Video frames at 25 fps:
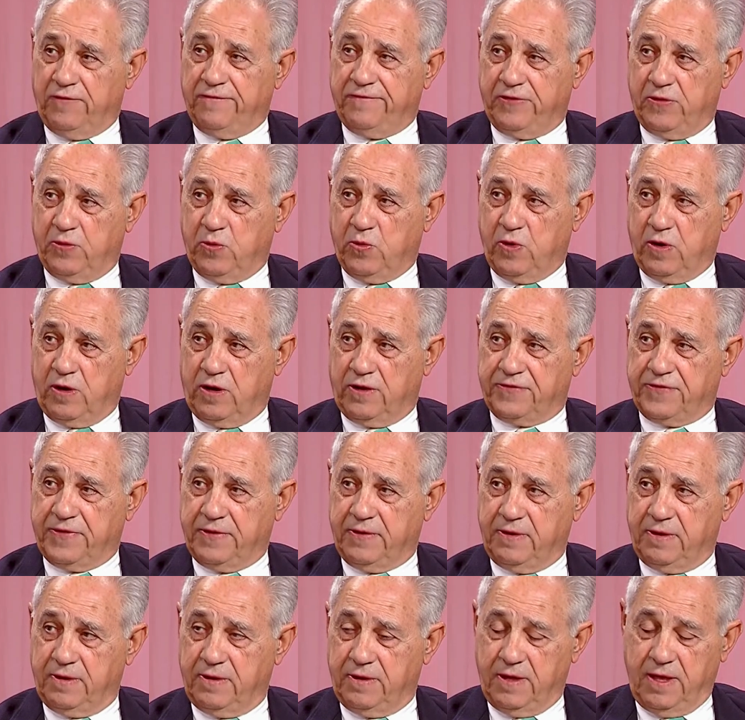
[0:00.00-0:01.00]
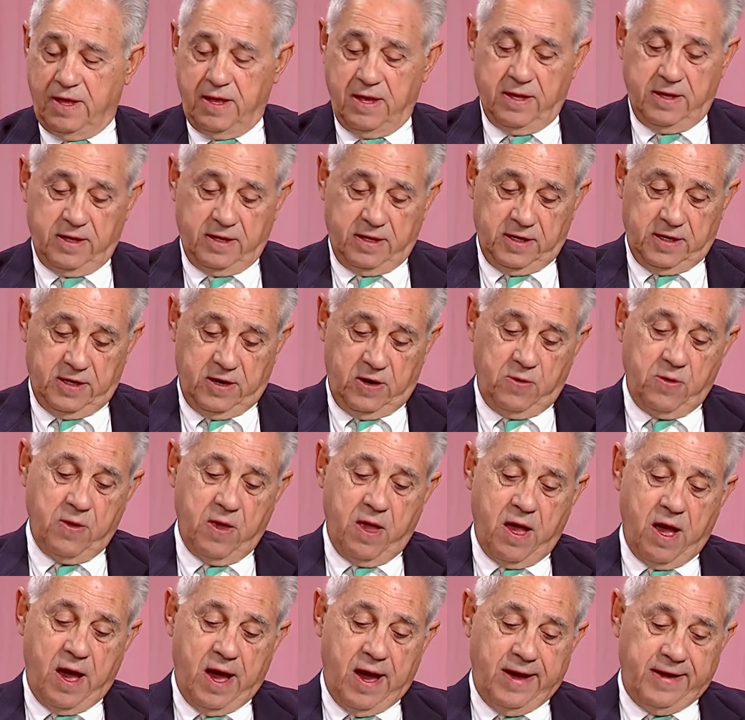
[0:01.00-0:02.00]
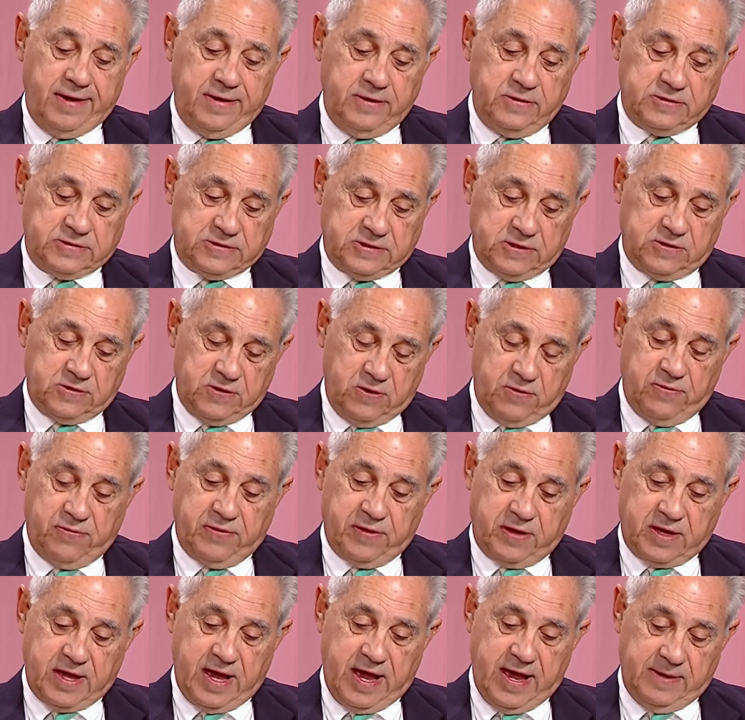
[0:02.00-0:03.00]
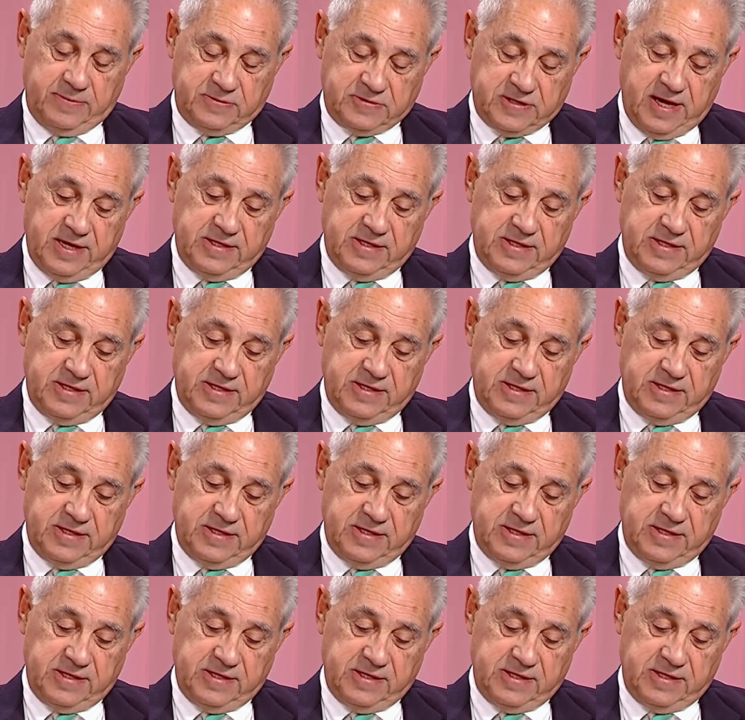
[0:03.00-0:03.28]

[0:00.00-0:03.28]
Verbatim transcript: over the world. Correct. You know, I used to go to the games.